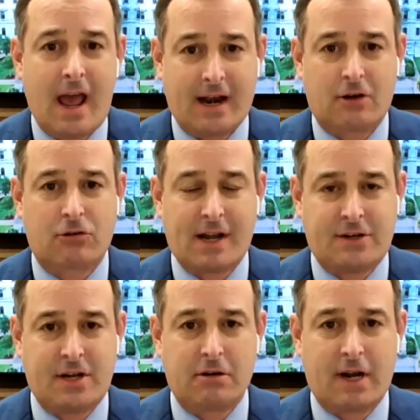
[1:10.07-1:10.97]
and a
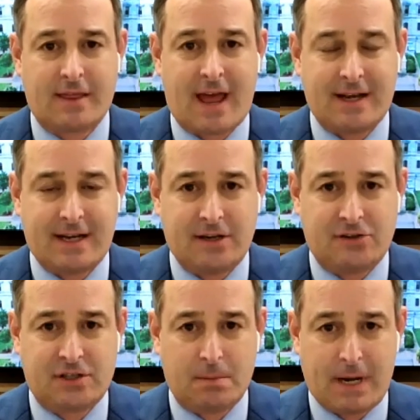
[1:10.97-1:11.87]
criteria that
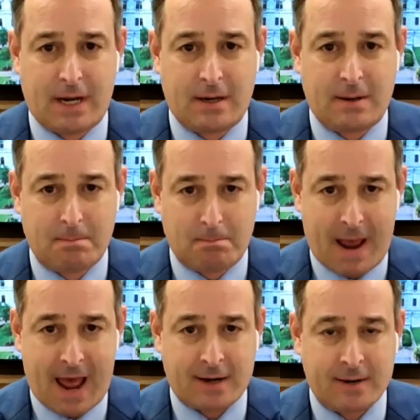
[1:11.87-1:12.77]
needs to be
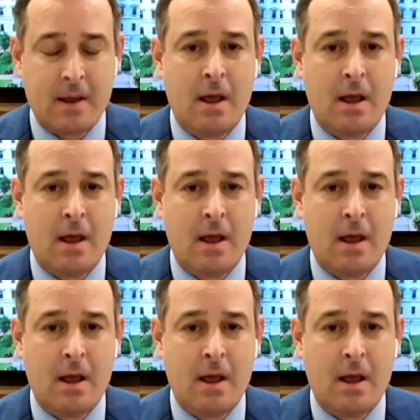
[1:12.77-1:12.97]
met.